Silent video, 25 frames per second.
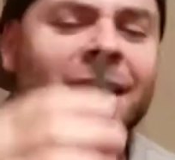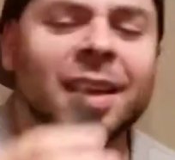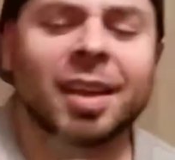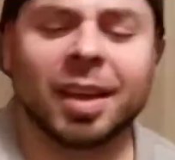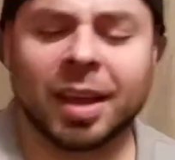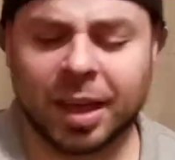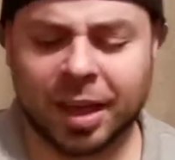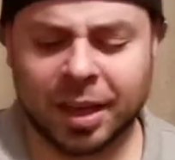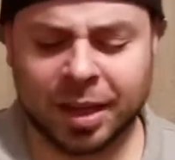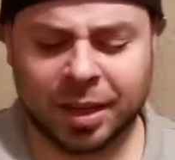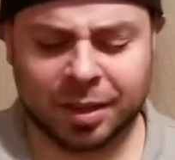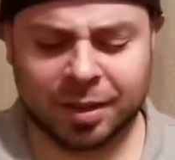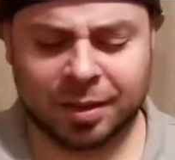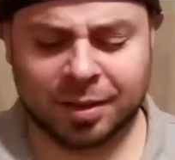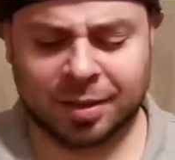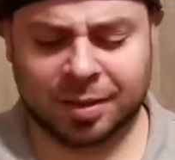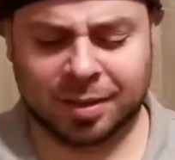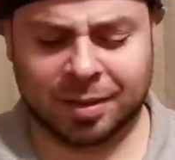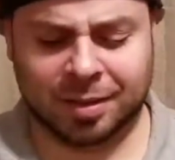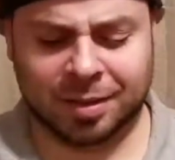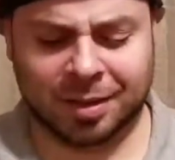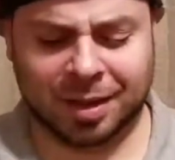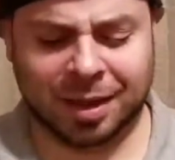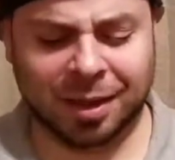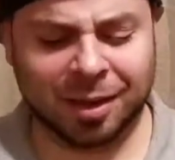And
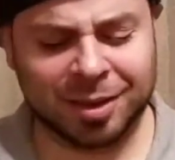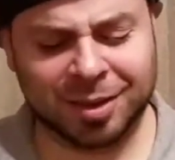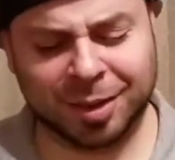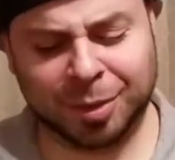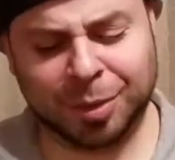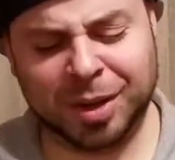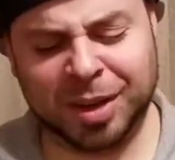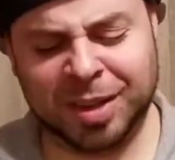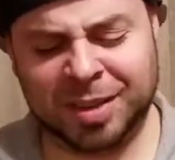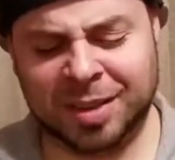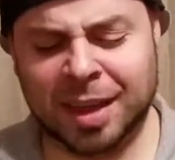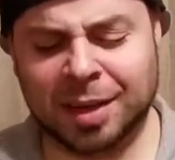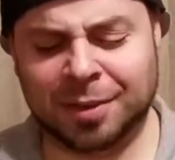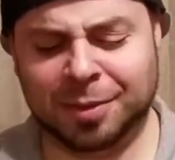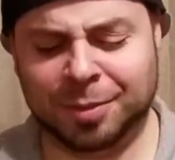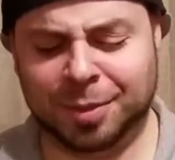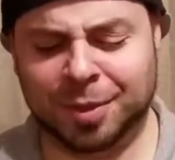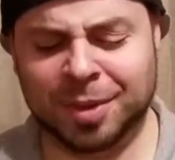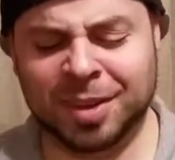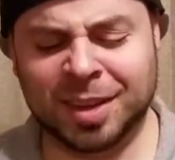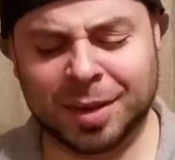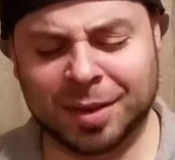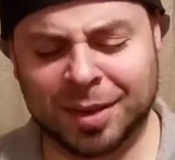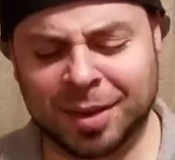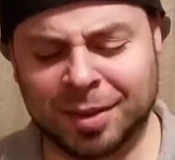I was like, what is that?
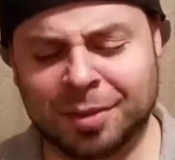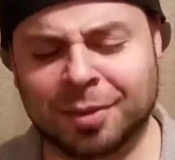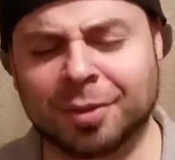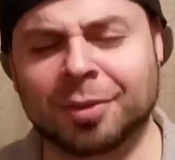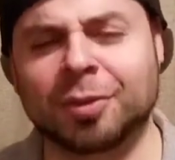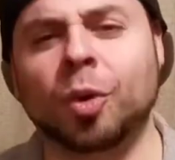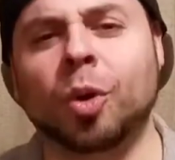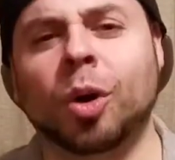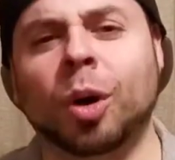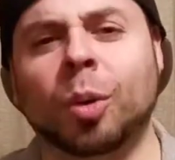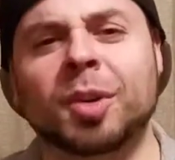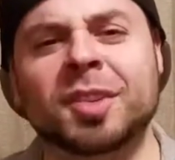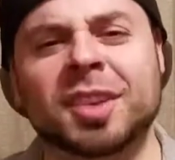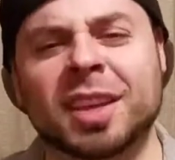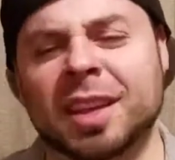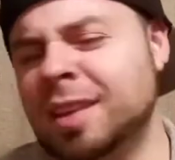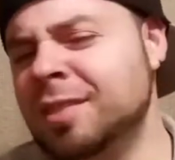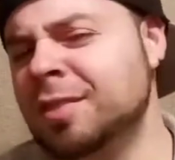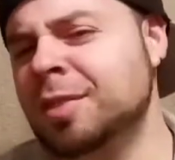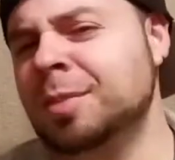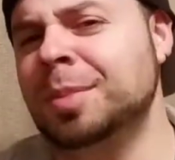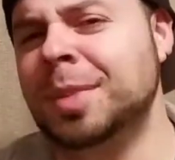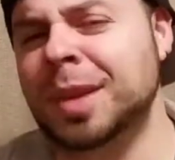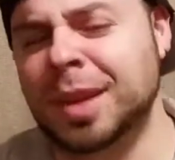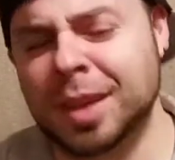What is that even for? What does that
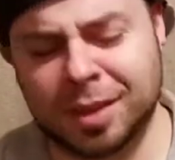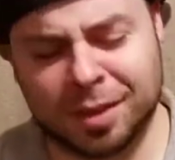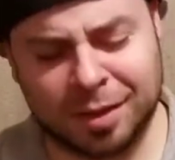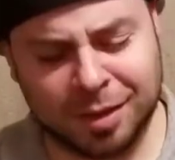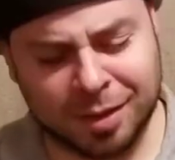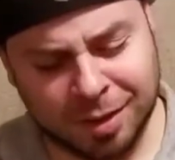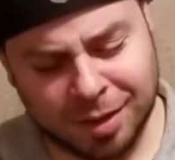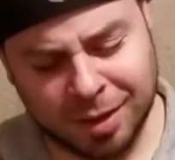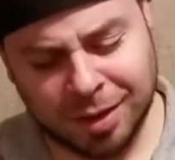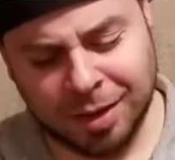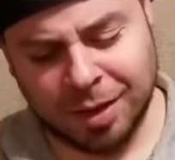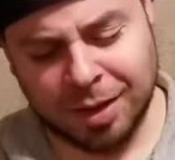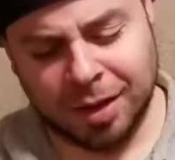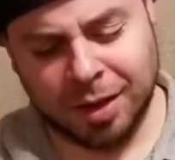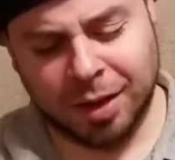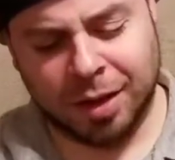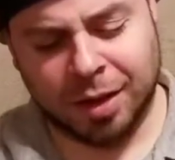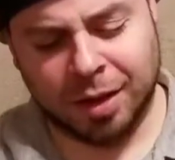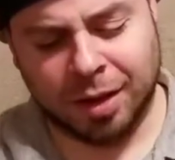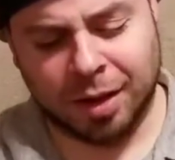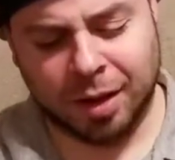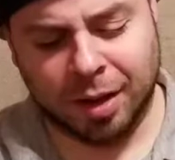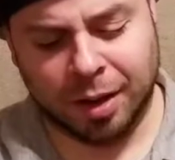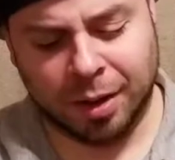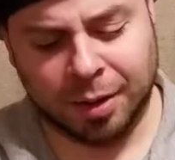even mean?
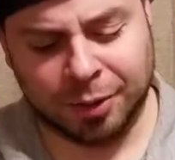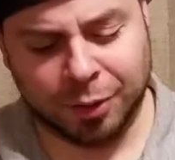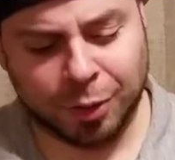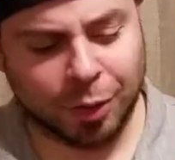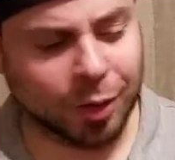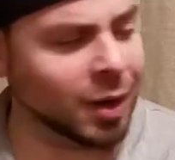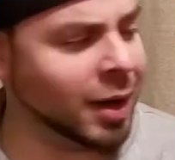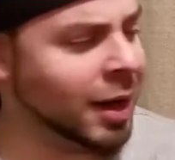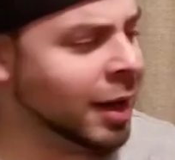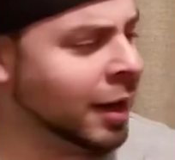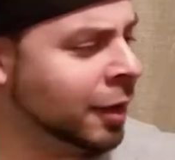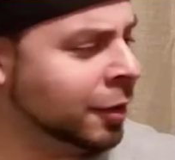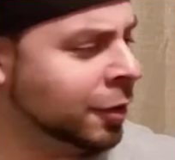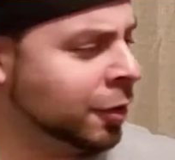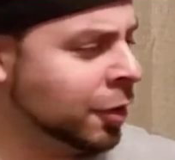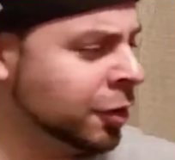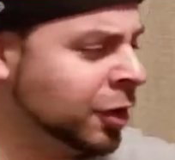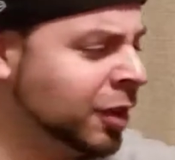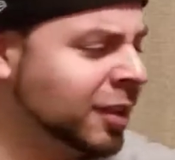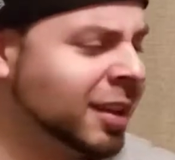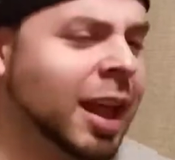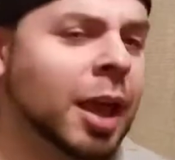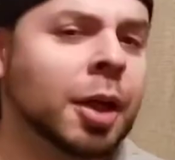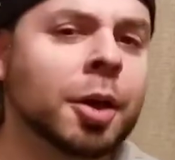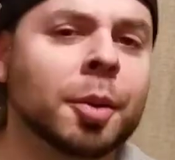So I
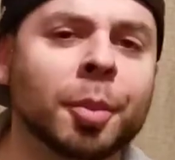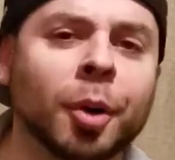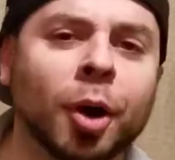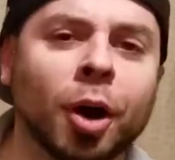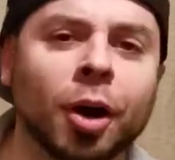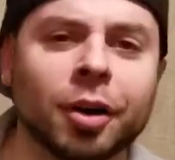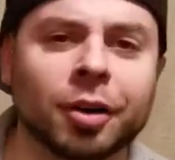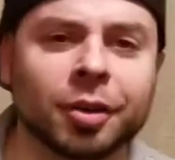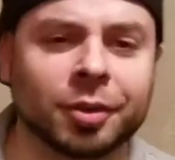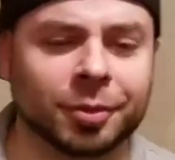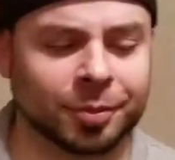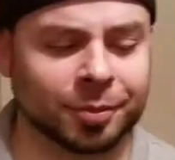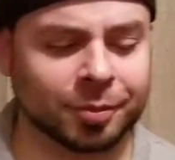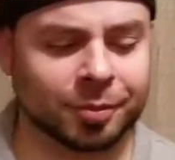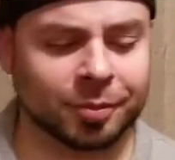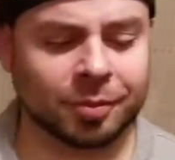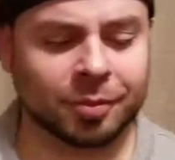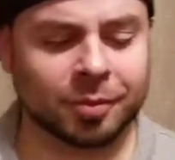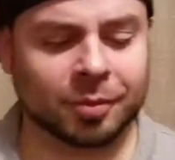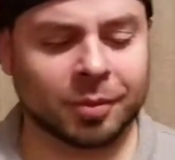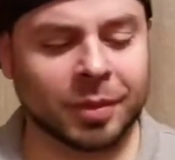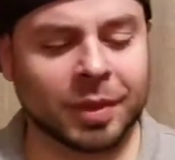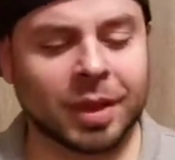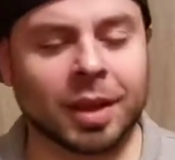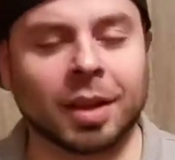took the game apart.
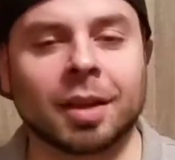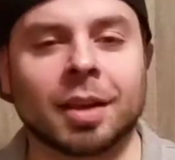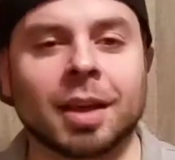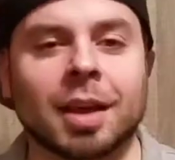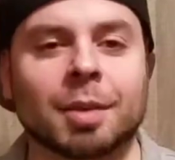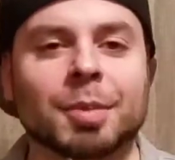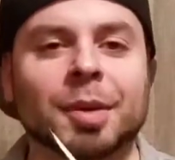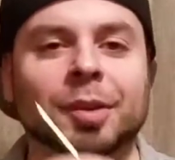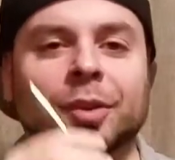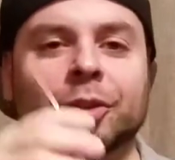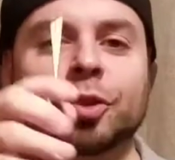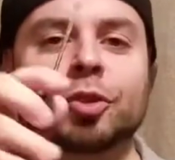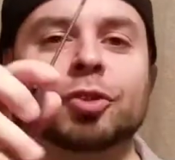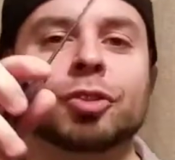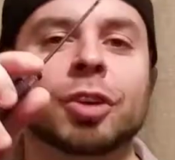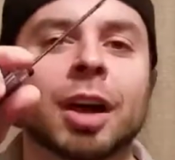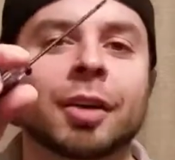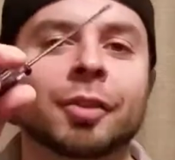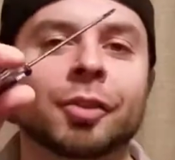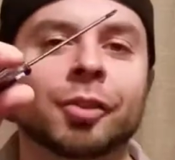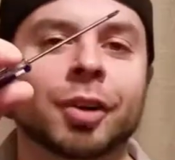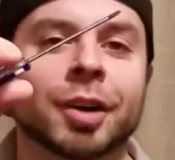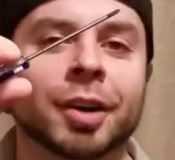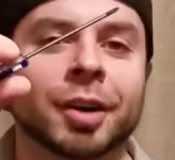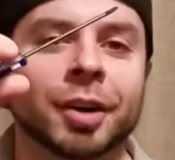I have my
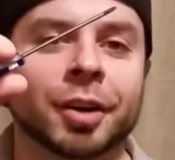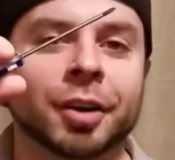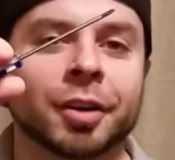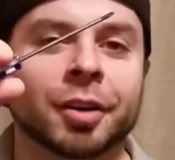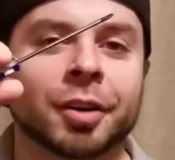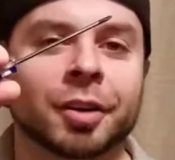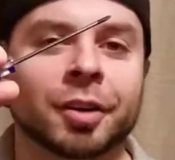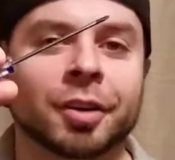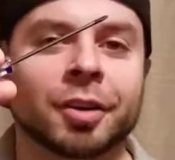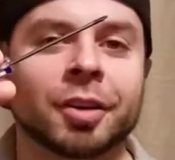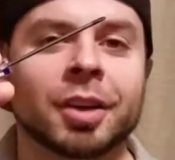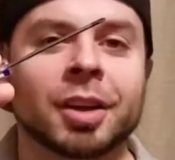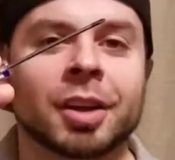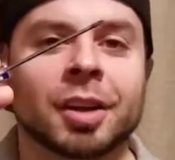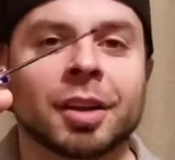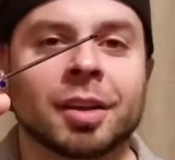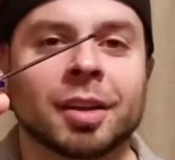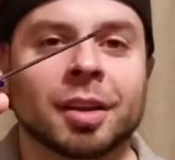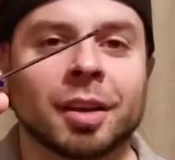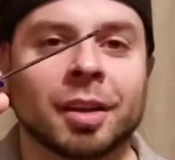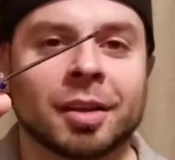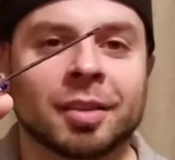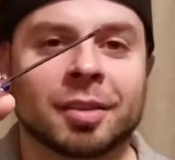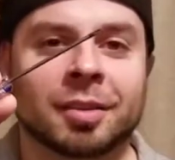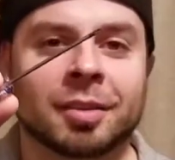screwdriver right here.
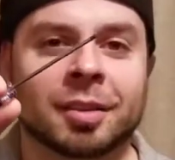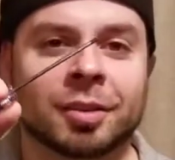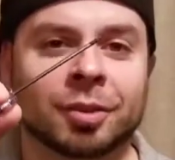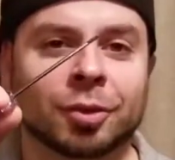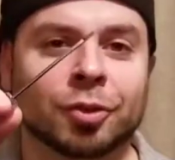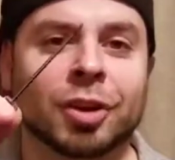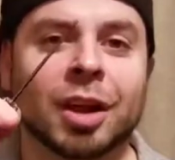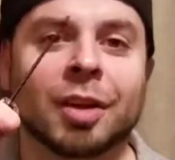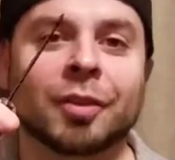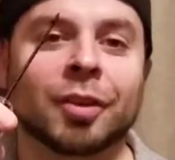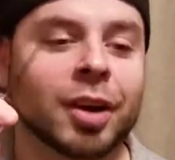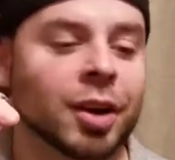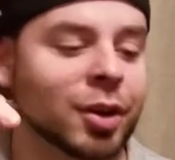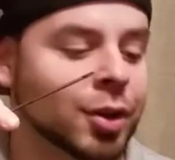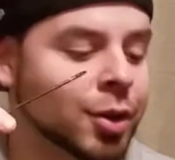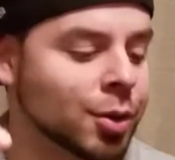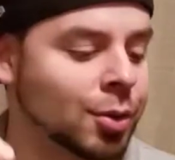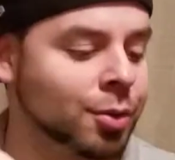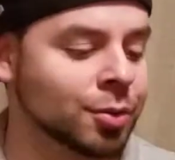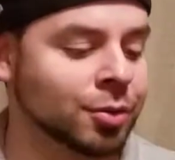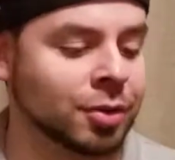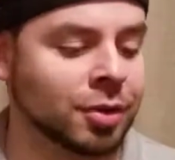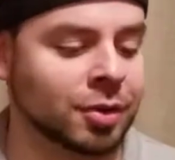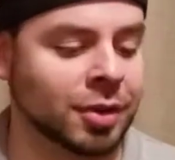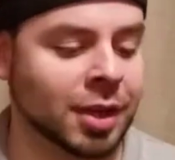This is the screwdriver I
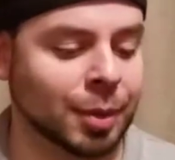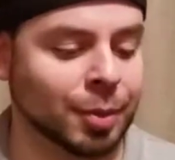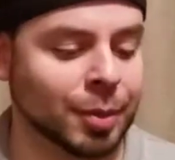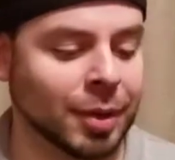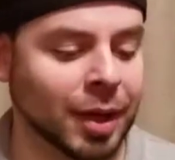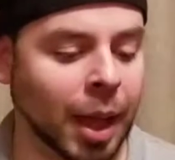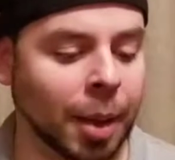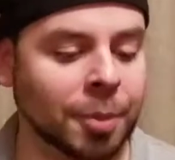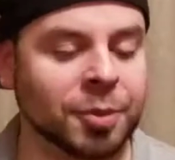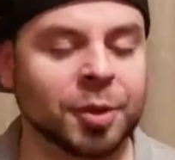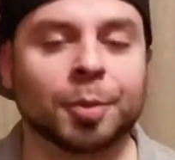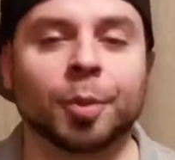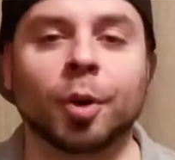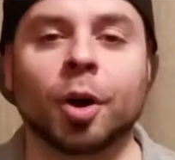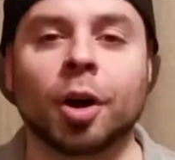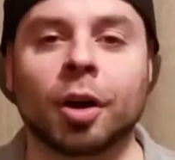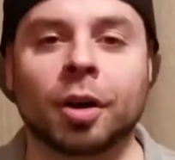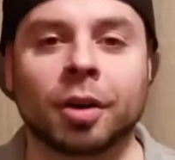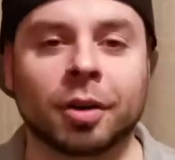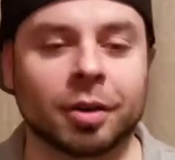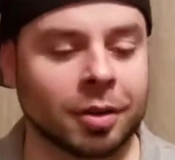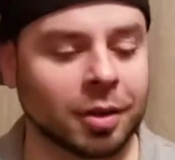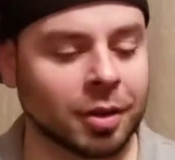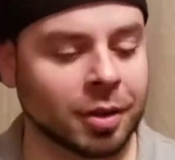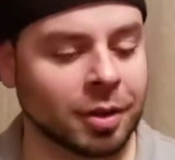use to take my games
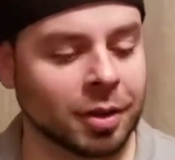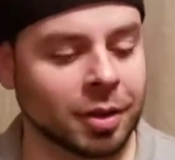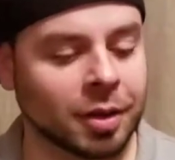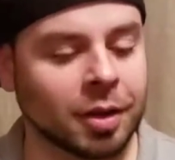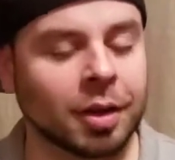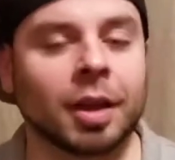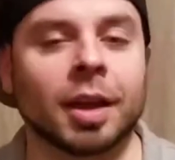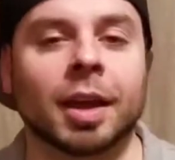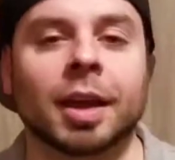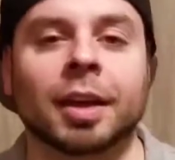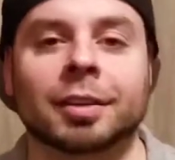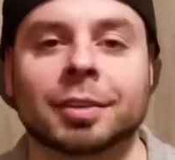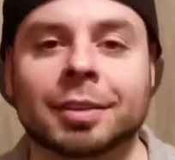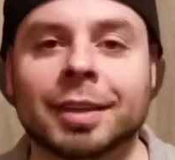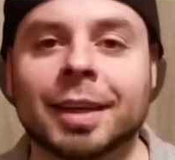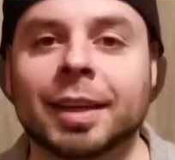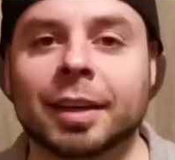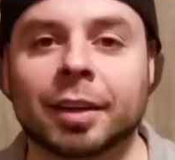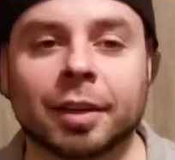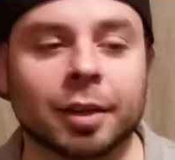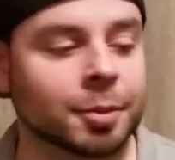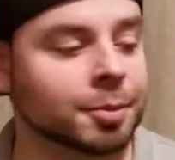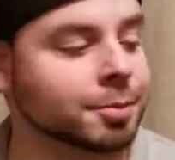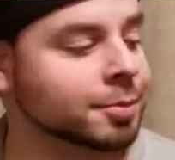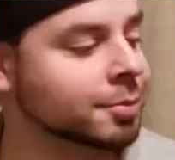apart and
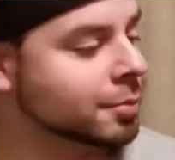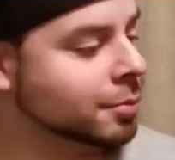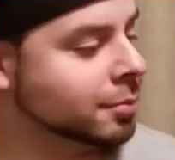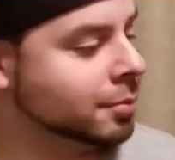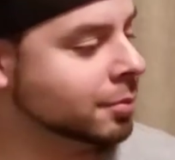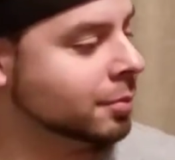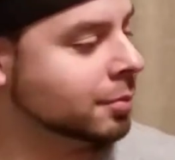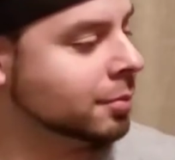clean them.